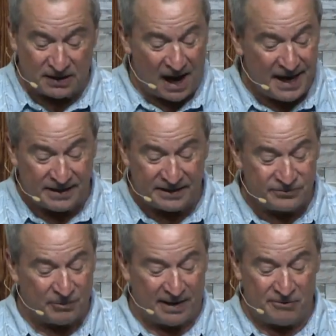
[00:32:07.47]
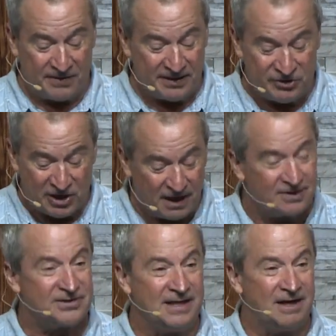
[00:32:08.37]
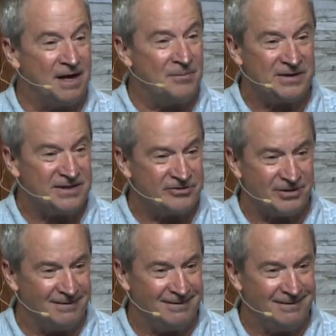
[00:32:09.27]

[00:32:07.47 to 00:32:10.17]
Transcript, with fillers: kindness rather than jealousy and competition.